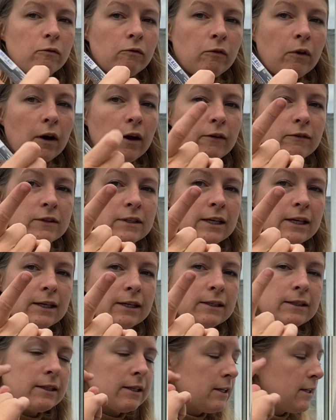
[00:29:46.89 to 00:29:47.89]
5,
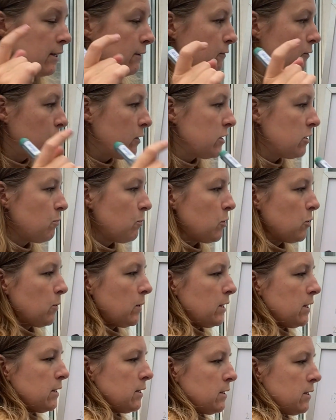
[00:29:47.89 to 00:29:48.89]
6. The difference
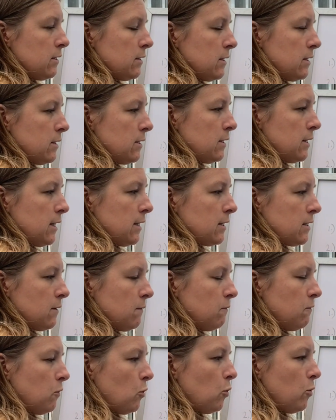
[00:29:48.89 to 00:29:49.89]
between 6
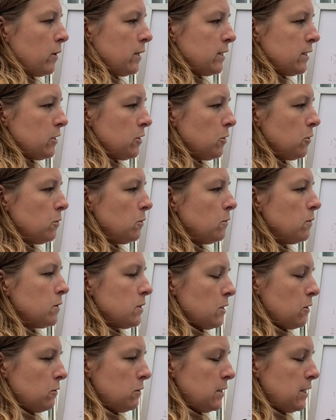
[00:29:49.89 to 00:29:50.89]
and 4 is 2,
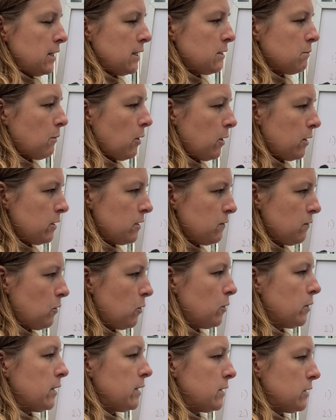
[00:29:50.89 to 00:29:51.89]
so 6 minus
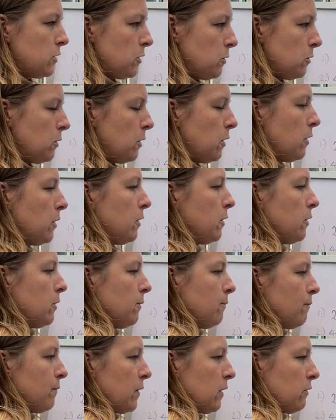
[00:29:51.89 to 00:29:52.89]
4 is 2.
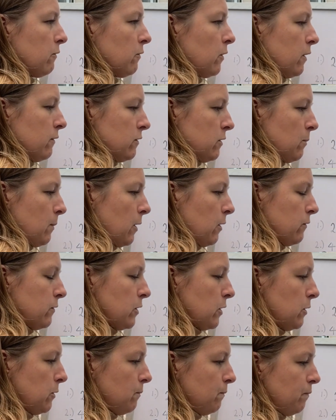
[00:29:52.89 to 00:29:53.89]
5 to the power of
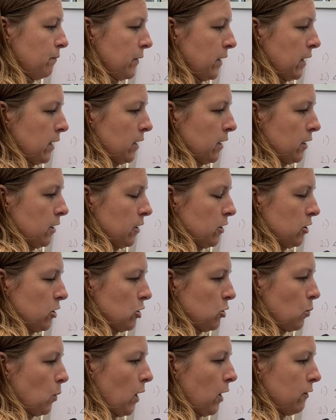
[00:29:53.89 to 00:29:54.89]
2.
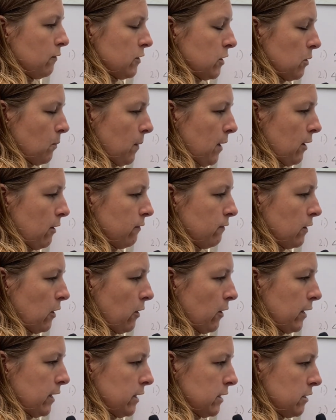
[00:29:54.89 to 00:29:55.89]
12 to the power of
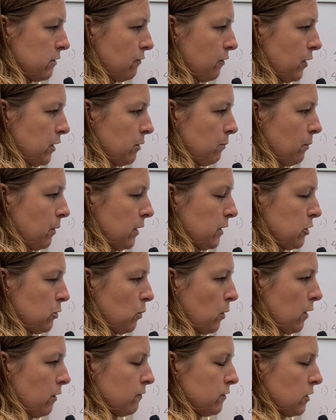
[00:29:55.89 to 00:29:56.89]
9 divided by
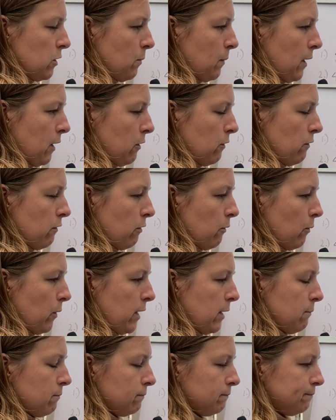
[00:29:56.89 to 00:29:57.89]
12 to the power of
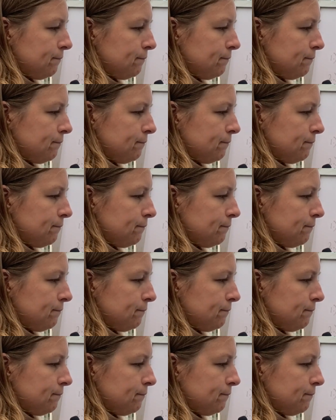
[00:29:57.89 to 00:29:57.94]
3.